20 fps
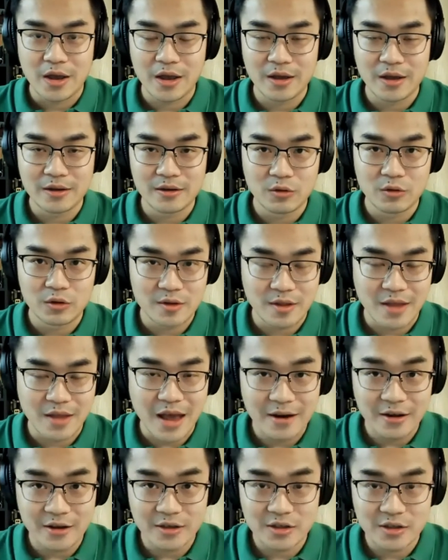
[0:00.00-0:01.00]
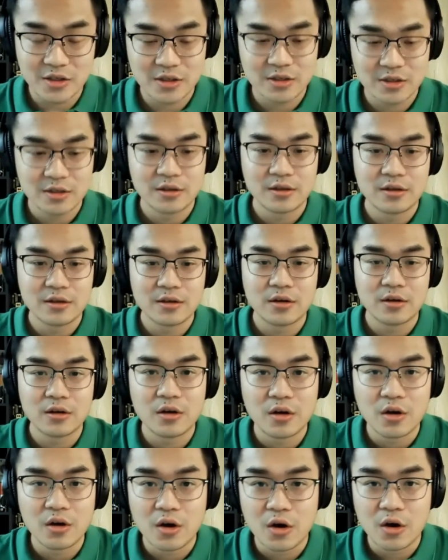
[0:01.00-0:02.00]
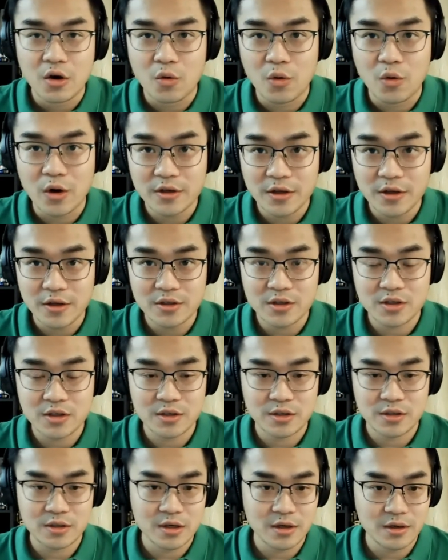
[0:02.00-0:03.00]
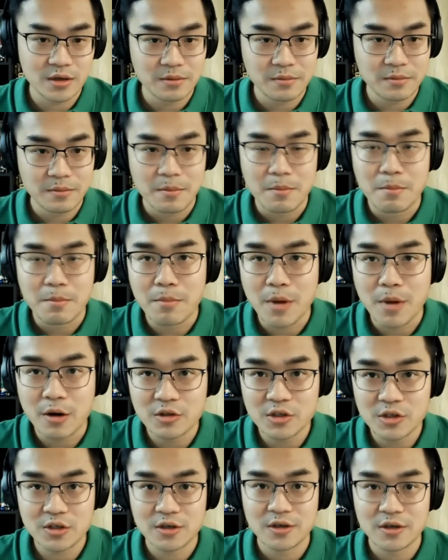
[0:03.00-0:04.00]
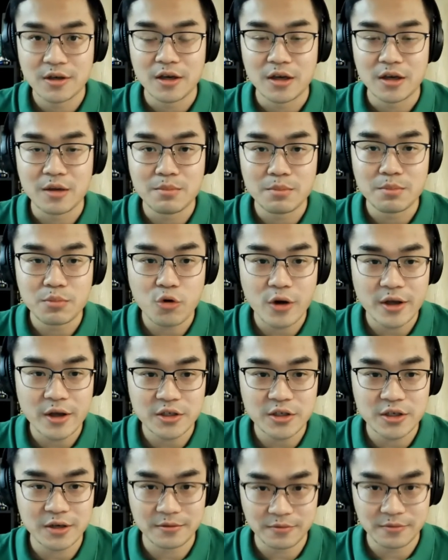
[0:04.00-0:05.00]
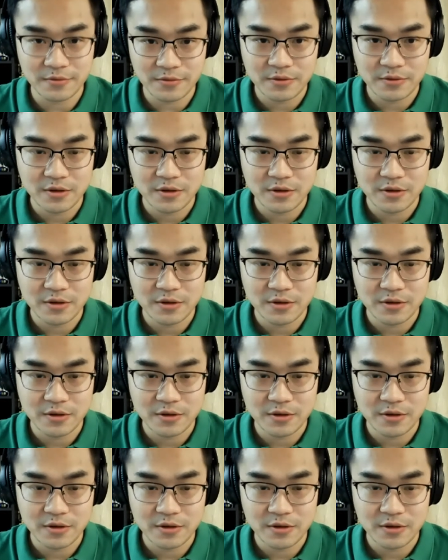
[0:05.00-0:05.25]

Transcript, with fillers: and that is what is the most impressive